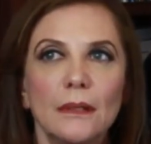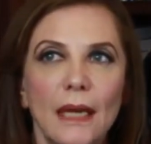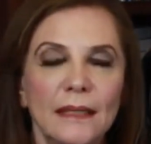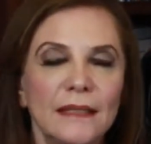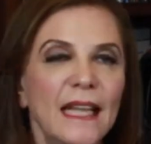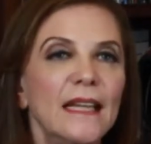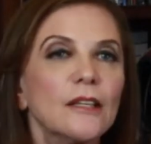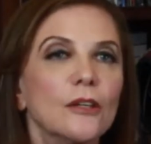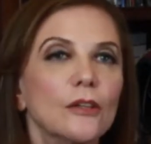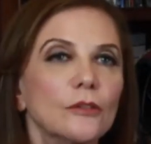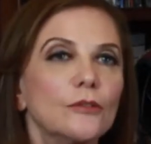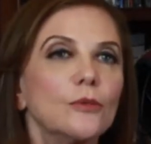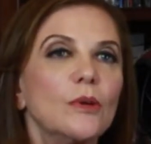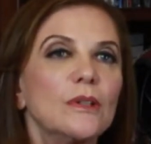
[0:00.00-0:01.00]

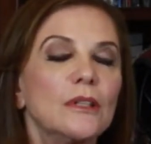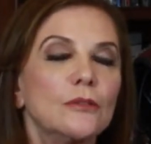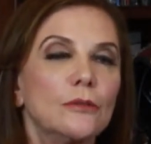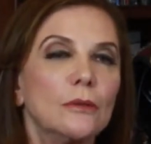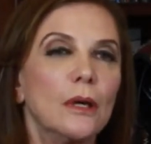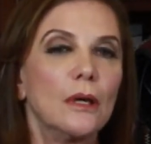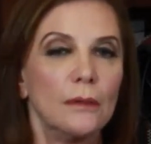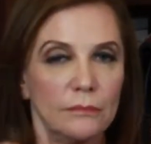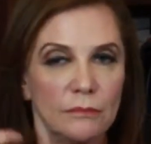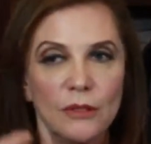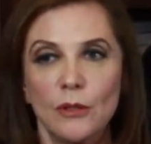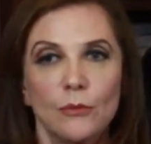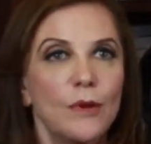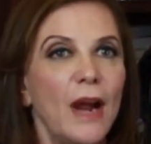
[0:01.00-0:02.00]
identical to what
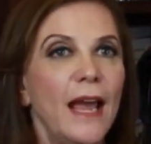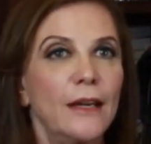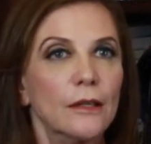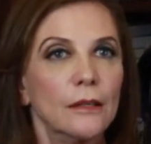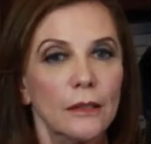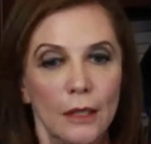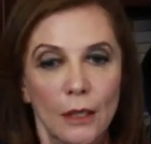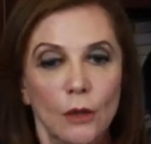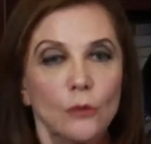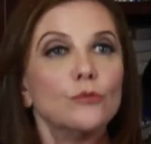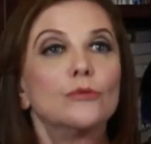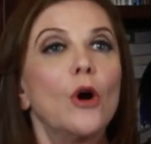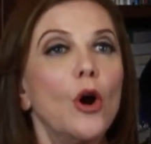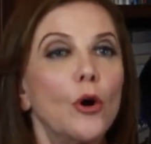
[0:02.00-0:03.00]
the writer
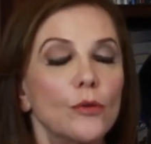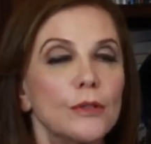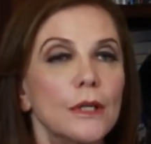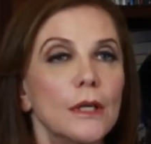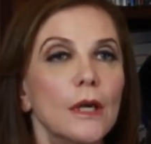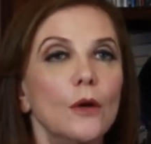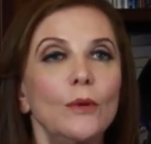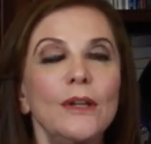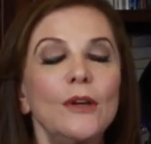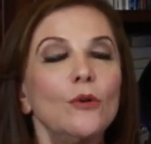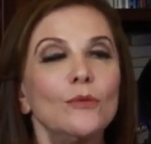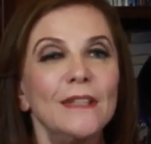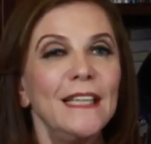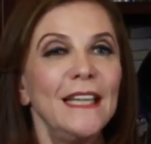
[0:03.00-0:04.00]
wrote, we
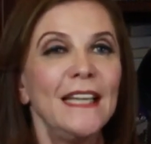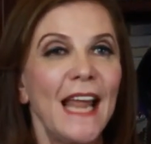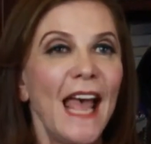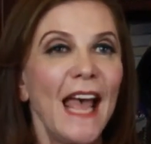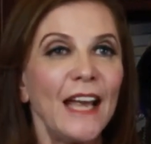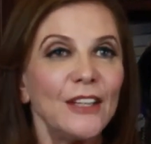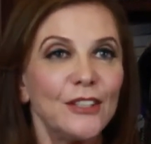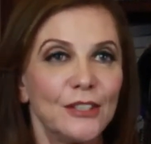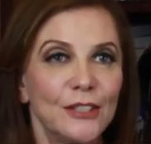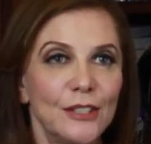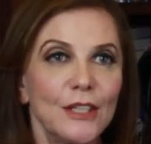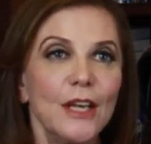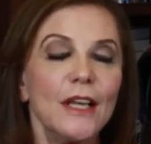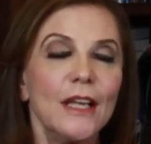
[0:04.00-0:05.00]
don't need
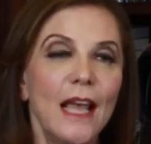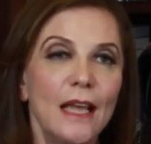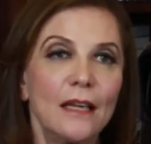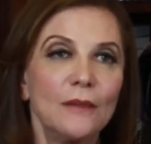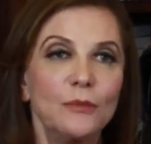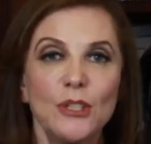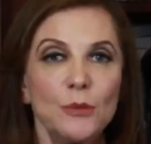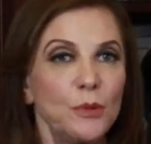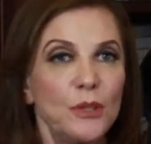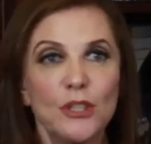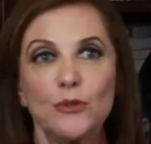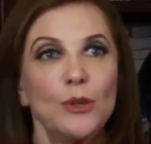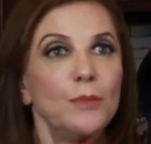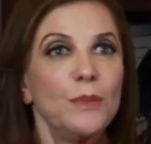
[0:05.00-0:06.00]
actors. We just put
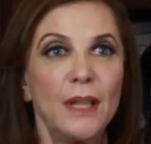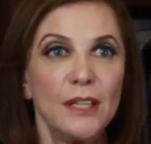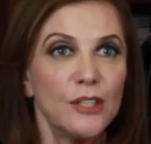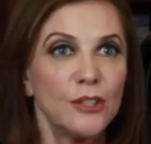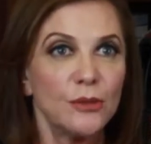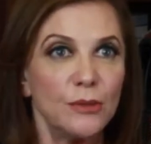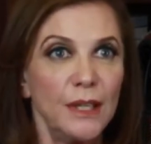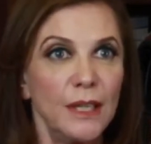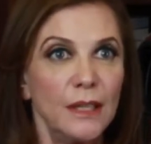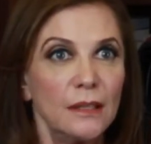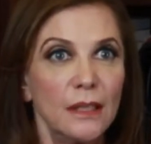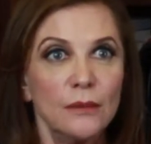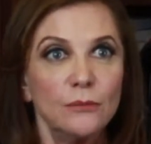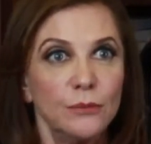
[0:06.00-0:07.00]
the script on the
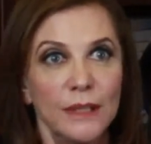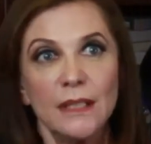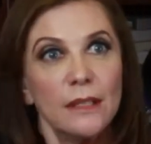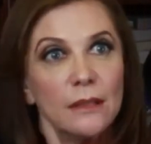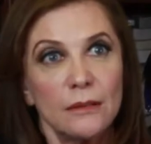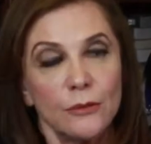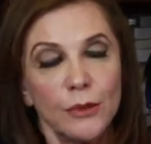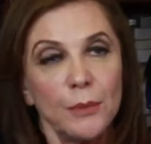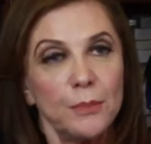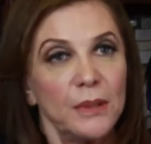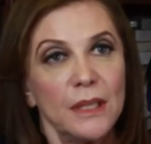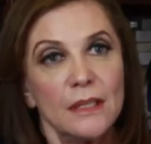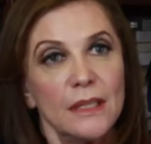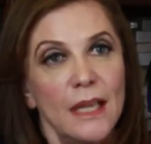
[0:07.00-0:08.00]
screen and read the script
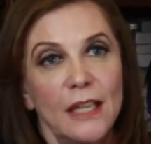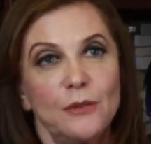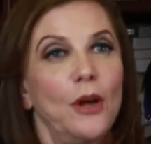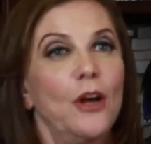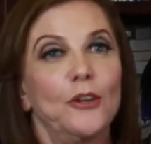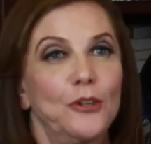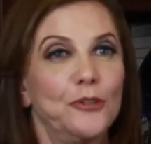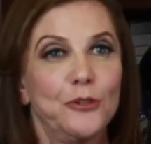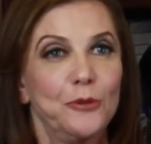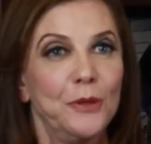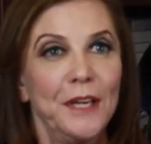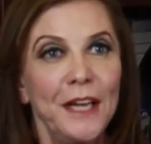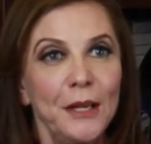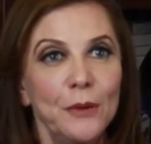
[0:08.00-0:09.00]
because that's all you're
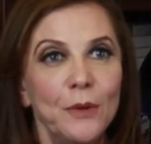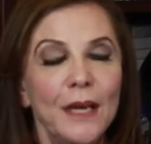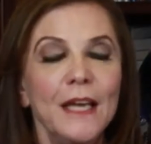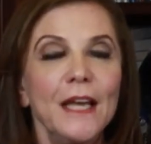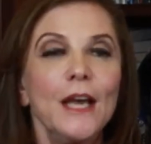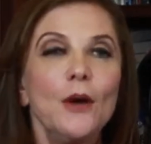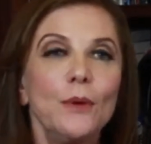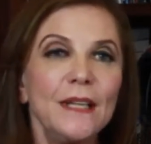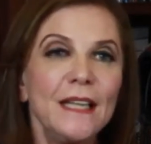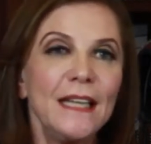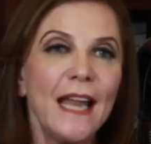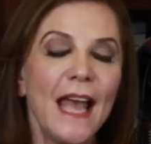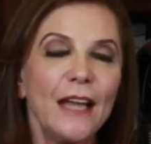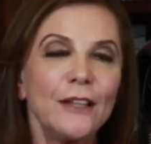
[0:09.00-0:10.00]
doing anyway. We
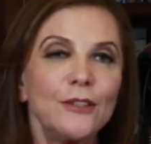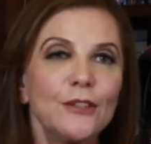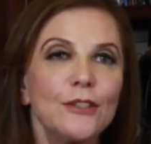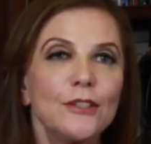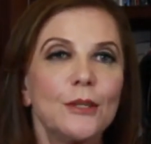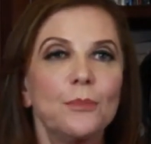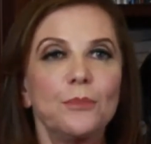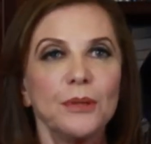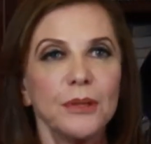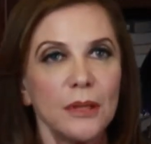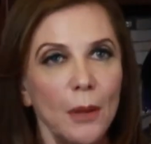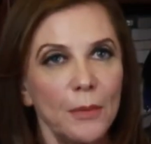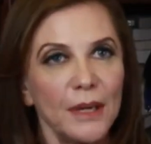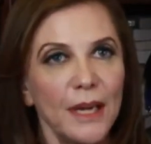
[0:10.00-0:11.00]
need actors to
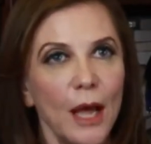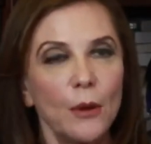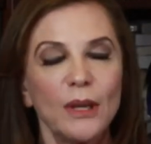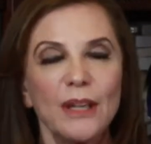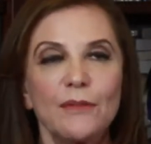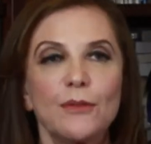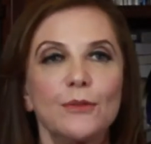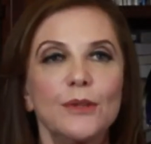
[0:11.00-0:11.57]
plump it out, give